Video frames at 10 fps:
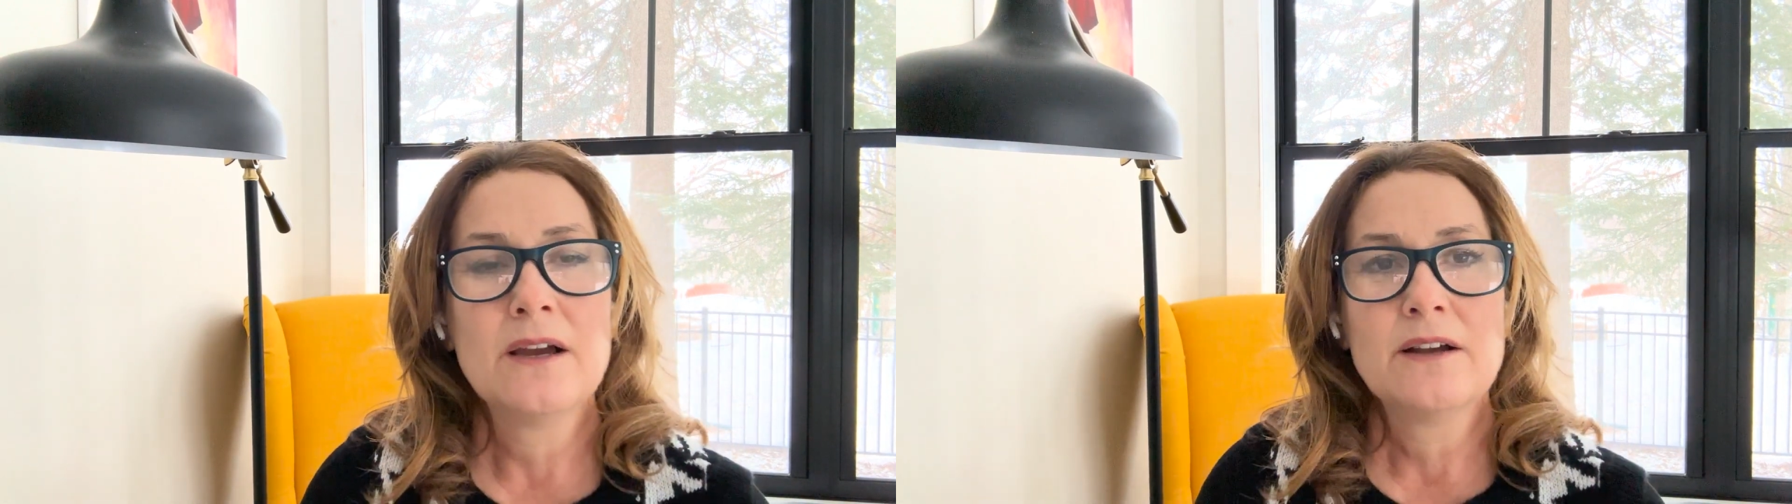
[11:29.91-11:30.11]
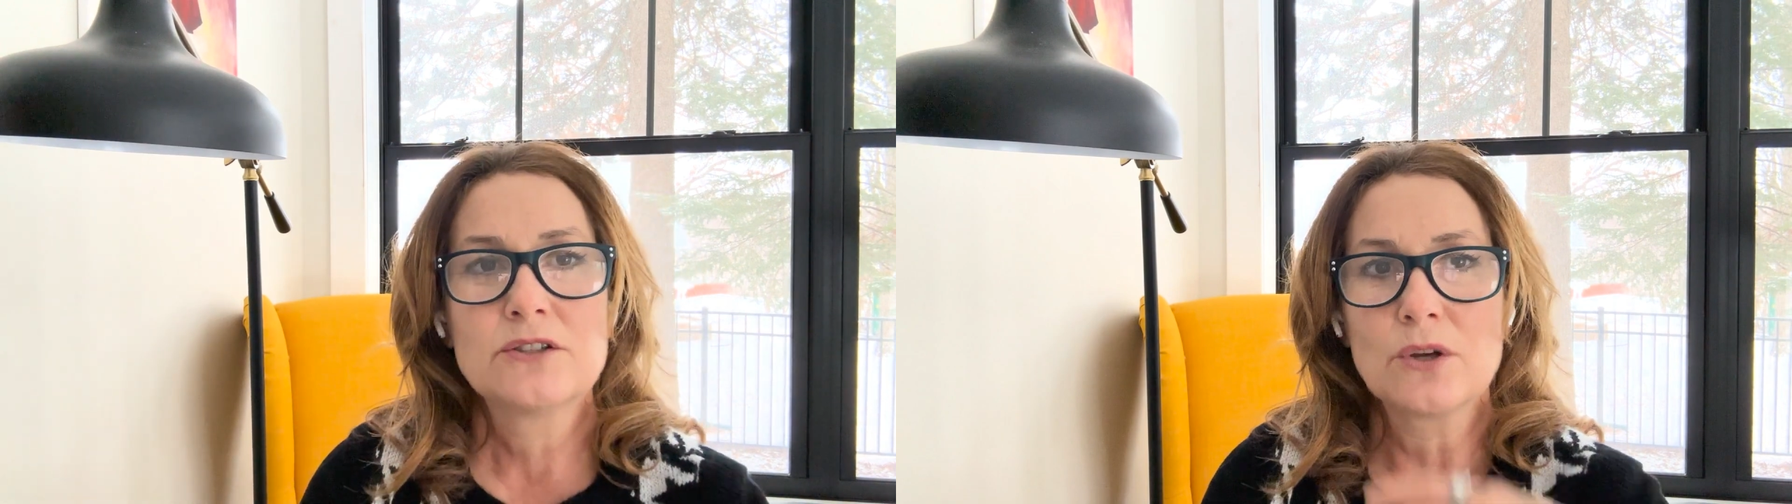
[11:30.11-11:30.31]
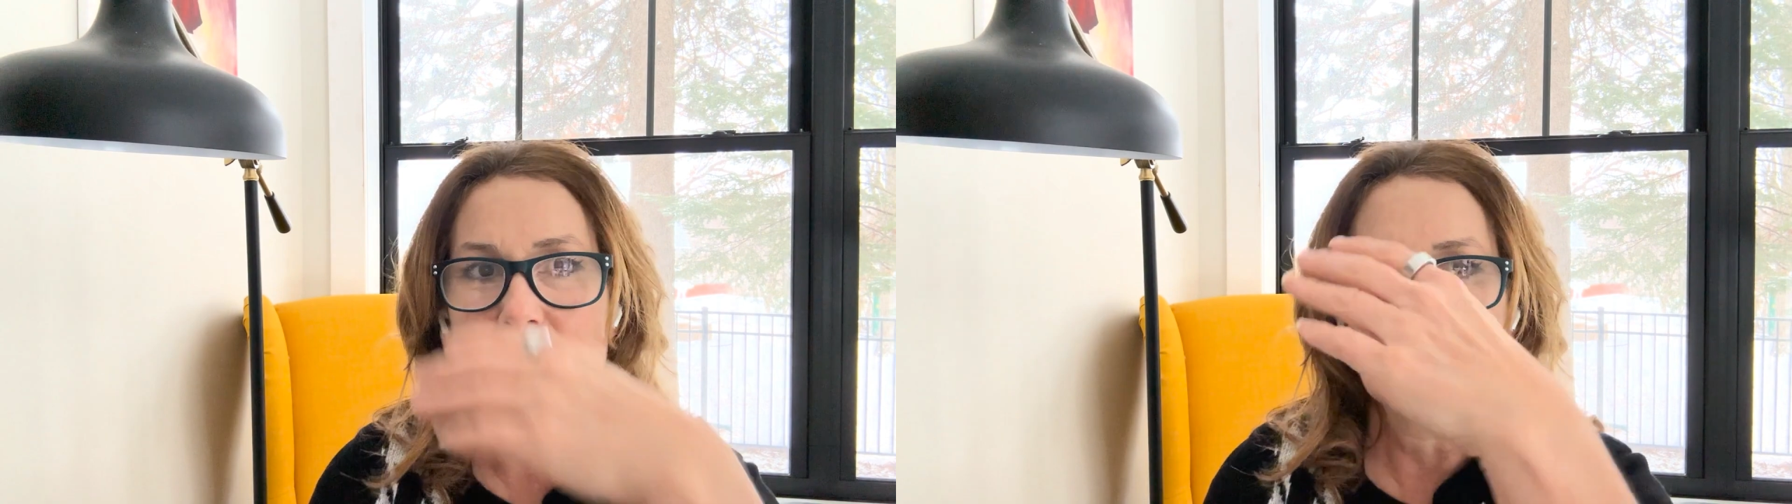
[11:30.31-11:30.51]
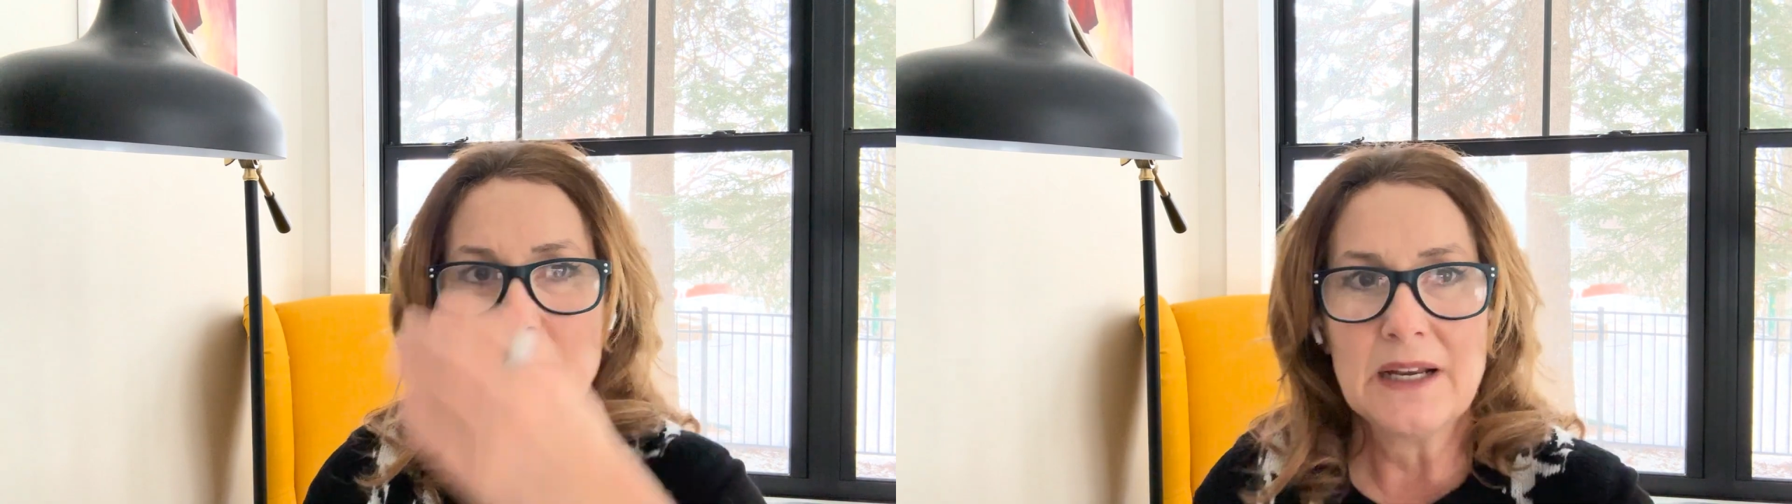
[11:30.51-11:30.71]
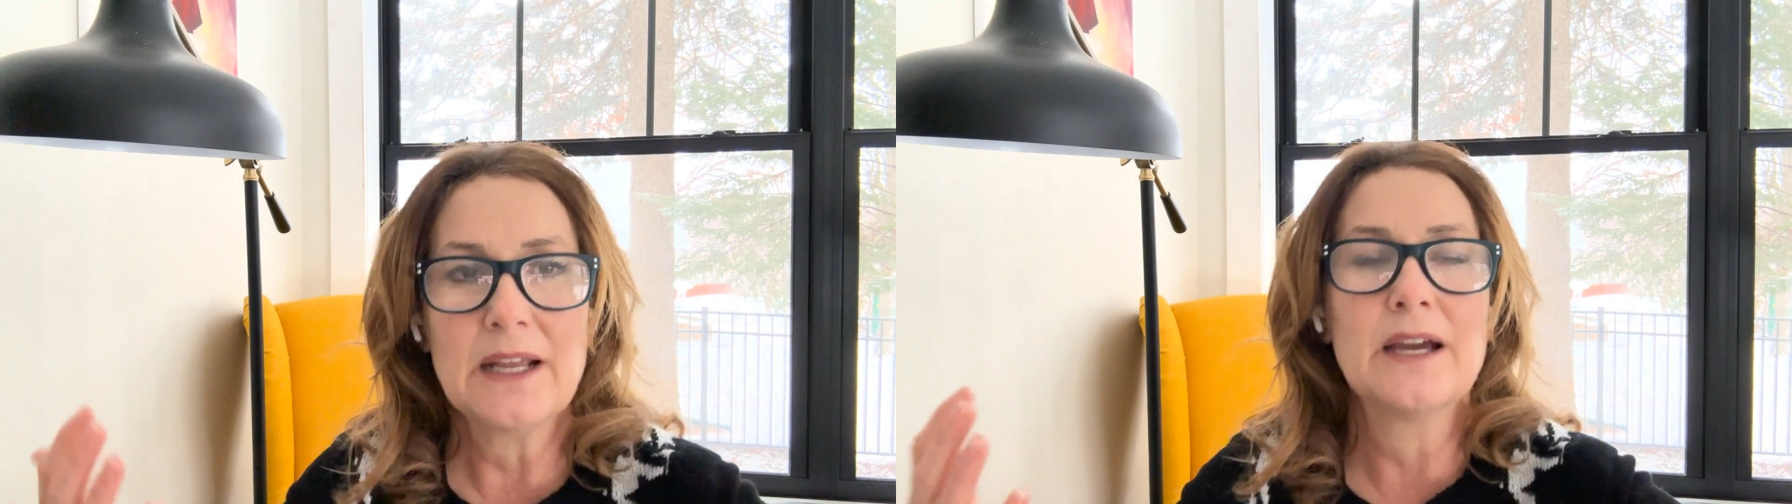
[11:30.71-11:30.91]
Social
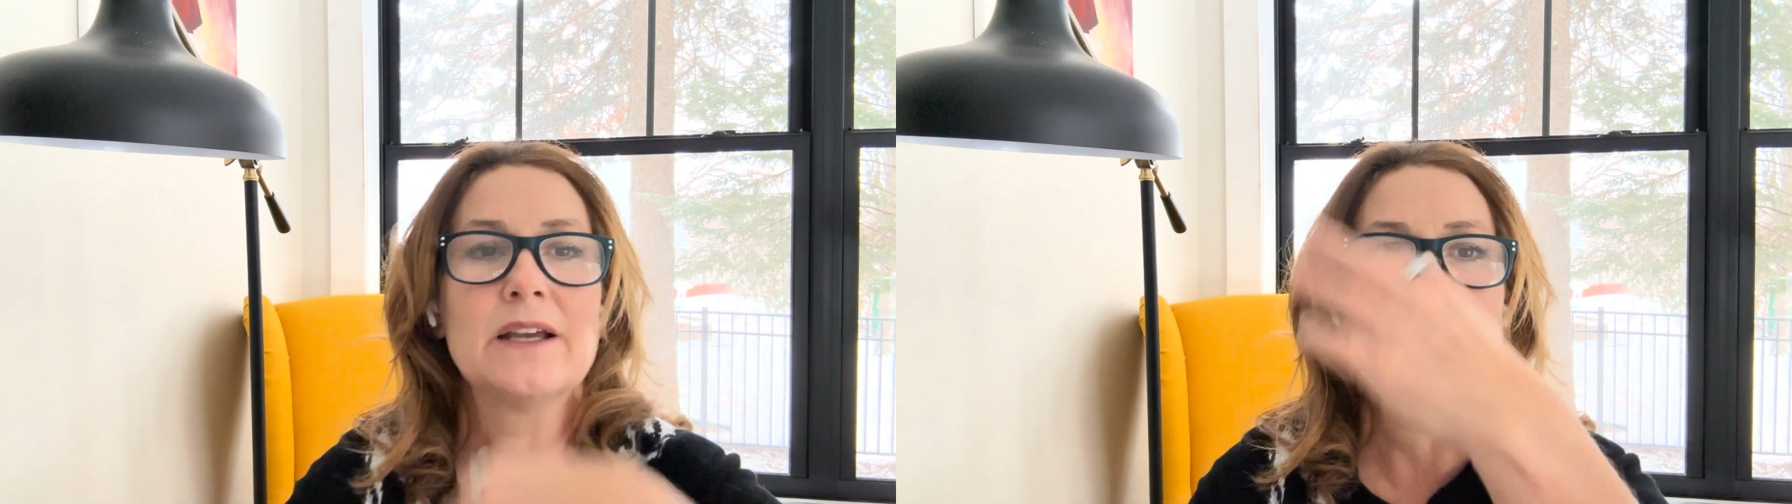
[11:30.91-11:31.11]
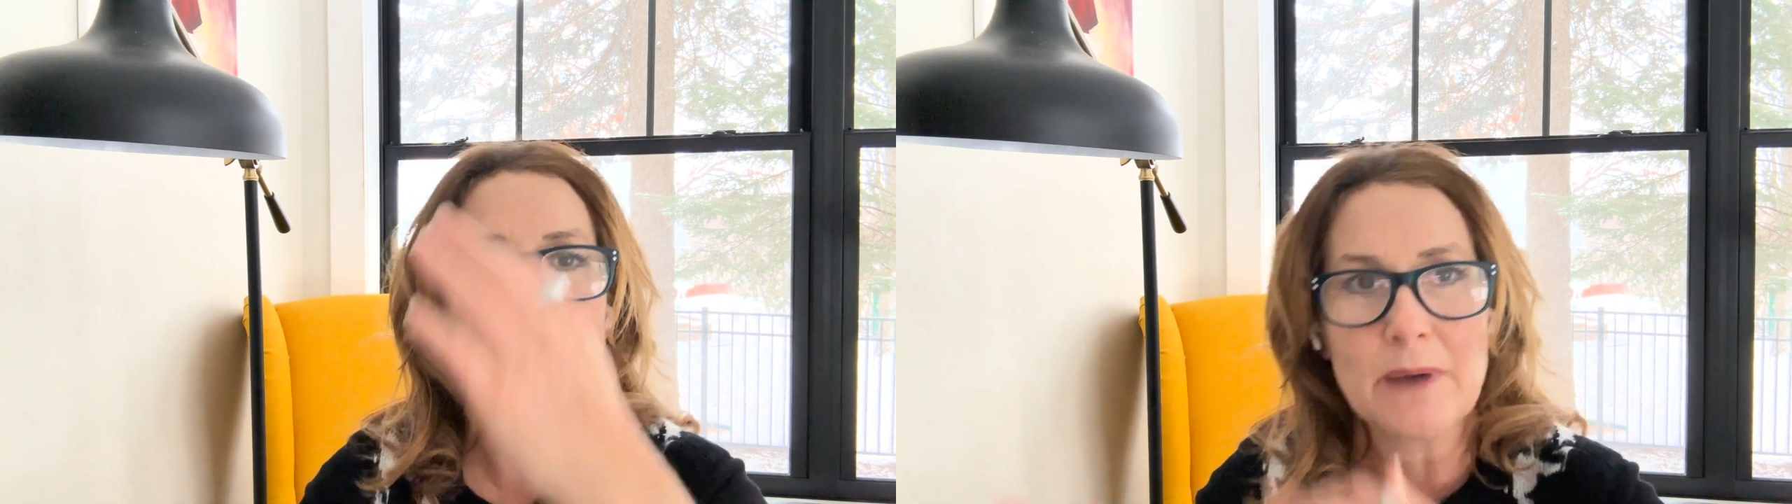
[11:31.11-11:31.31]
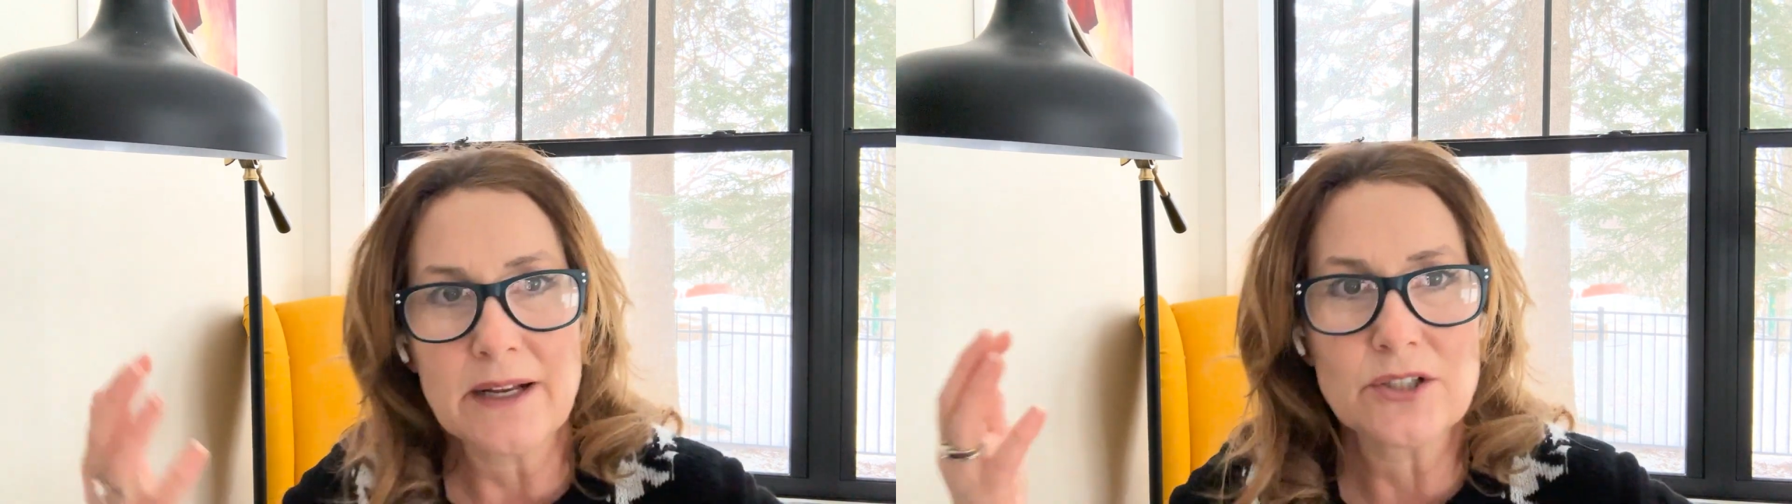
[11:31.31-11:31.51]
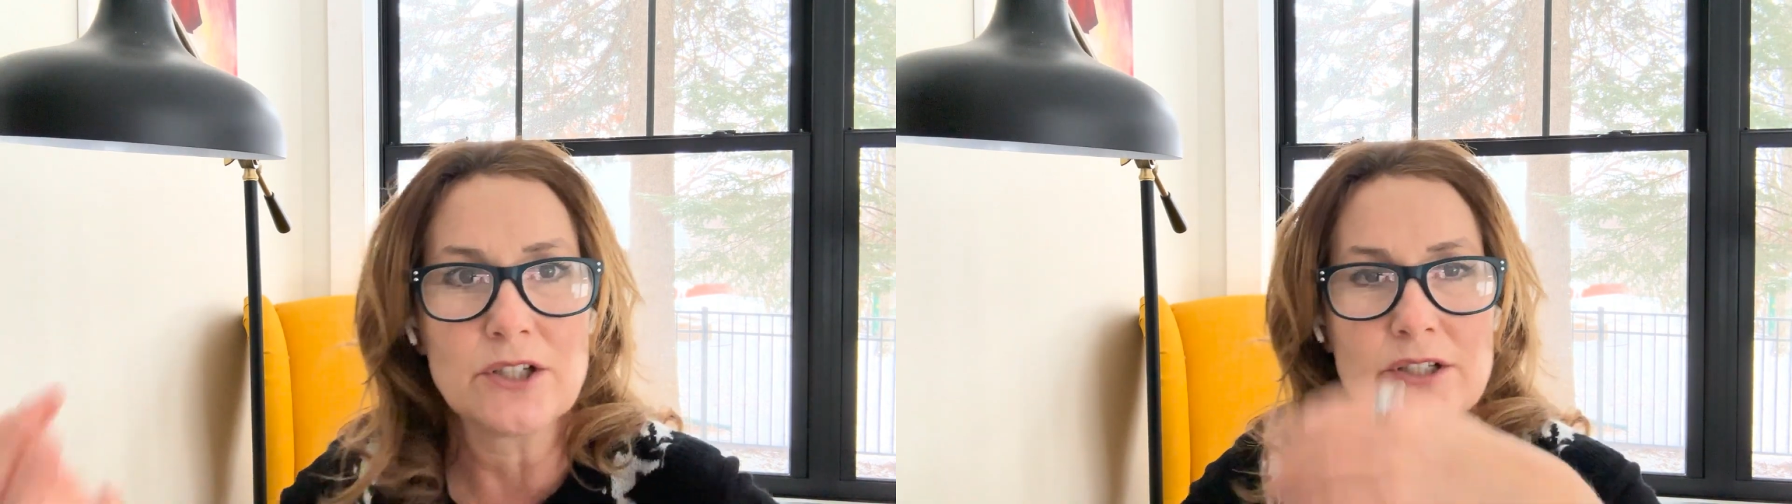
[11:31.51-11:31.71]
media is meant to